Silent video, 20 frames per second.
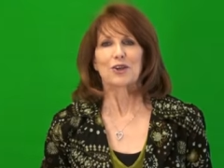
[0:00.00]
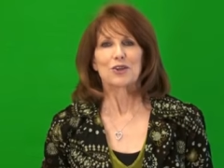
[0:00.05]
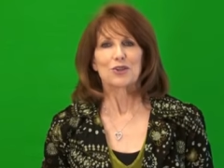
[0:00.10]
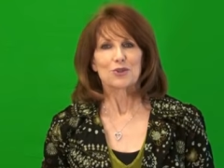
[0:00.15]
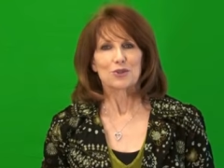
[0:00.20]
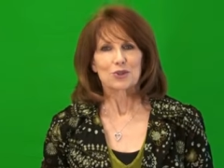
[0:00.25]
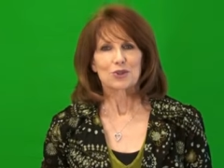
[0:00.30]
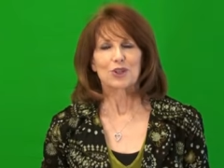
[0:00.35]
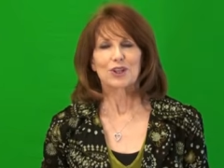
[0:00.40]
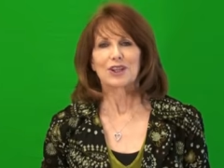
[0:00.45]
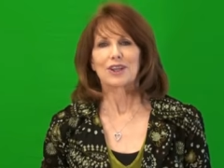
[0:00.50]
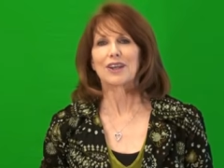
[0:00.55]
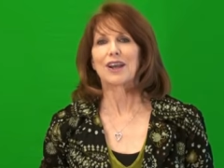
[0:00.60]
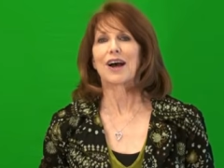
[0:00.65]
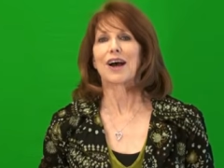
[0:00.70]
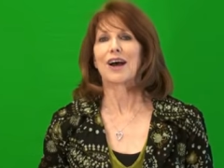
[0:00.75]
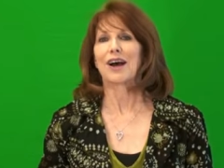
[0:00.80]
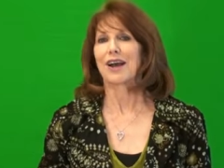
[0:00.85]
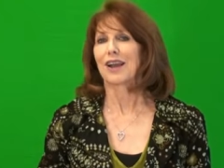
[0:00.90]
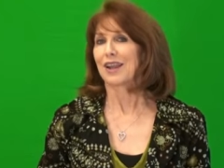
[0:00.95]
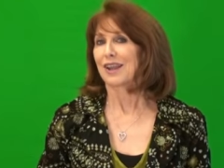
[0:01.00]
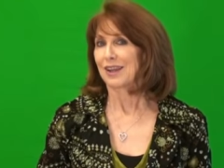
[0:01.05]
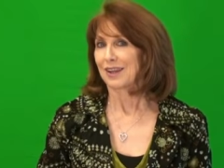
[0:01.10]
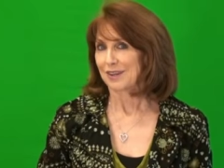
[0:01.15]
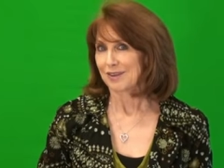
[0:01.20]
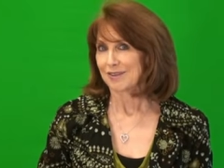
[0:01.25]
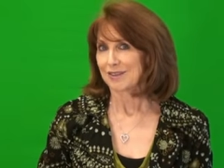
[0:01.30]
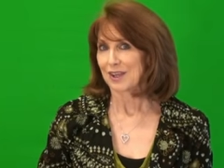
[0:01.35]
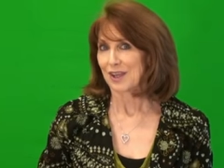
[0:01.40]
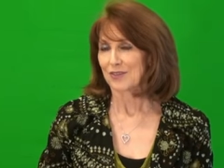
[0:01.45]
Usually
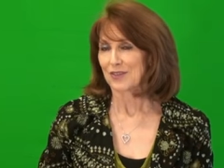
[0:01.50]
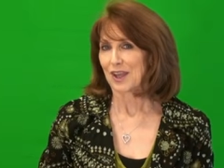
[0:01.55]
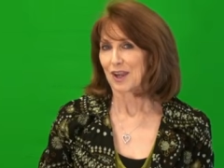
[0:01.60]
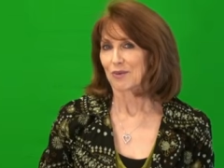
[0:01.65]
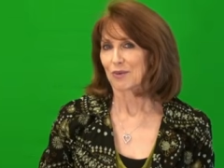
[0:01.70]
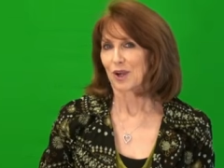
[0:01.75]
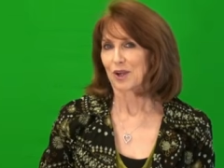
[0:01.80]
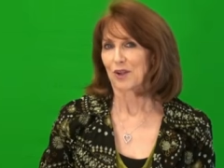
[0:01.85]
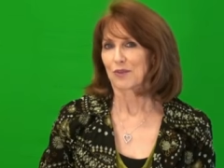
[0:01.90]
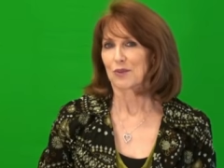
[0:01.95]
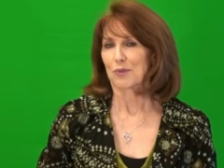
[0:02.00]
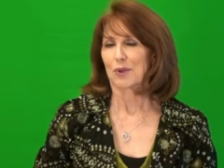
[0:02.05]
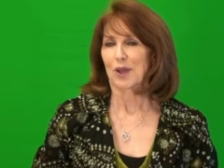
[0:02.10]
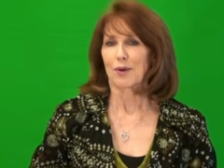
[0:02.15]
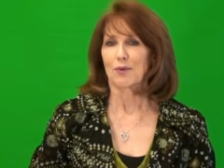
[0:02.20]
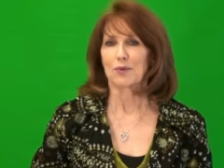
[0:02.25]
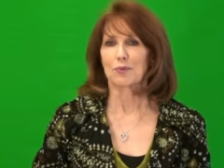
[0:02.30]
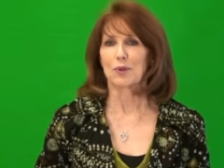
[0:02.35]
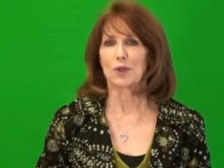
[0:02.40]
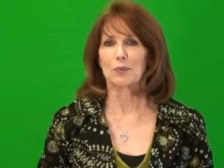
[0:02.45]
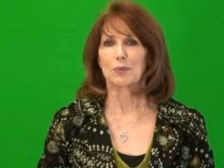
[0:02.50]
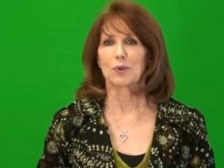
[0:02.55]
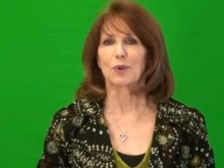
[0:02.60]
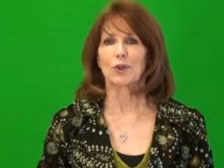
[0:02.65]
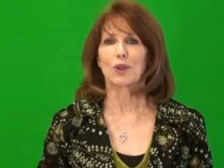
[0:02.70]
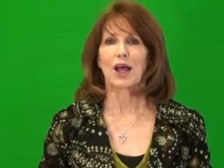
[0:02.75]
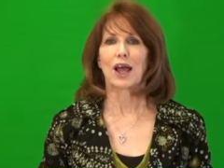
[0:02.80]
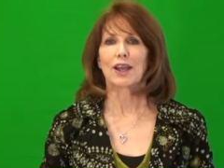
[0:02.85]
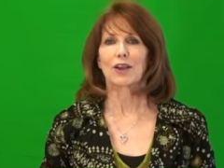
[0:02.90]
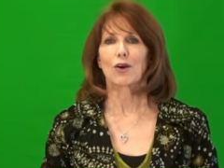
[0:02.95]
I get that right off the bat with
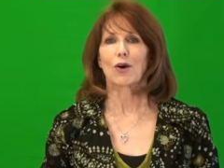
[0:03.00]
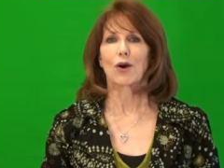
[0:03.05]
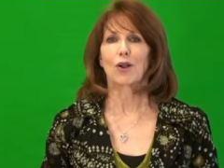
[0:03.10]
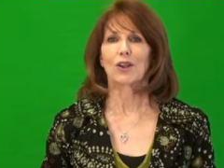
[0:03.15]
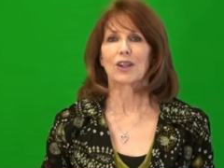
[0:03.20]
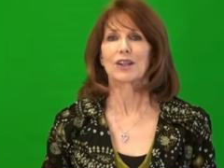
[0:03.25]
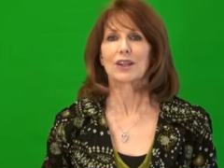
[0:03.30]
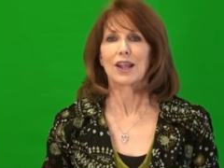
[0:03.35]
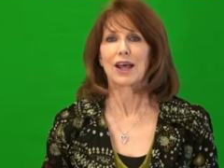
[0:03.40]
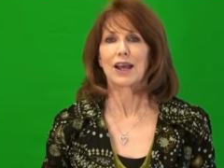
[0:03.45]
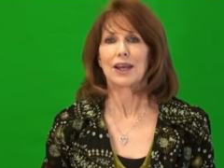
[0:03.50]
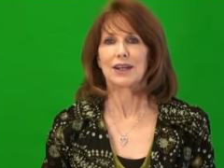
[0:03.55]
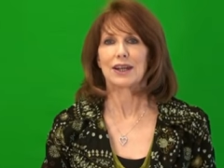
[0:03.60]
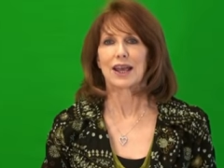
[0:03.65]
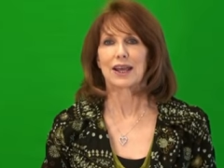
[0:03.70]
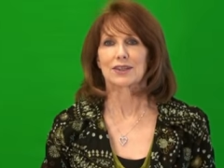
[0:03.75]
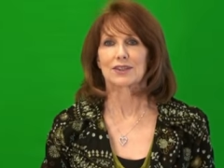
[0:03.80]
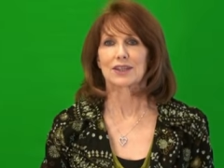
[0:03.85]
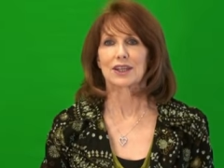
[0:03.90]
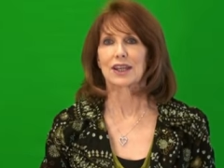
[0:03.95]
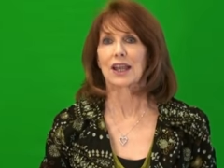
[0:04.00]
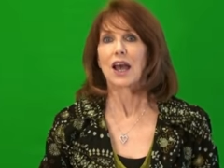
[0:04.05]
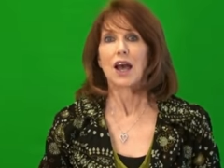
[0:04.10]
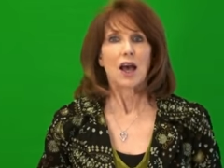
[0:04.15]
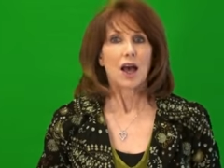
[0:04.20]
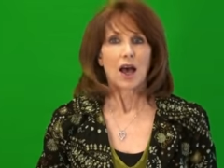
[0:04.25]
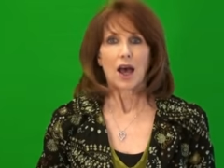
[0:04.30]
people. I call it line acting.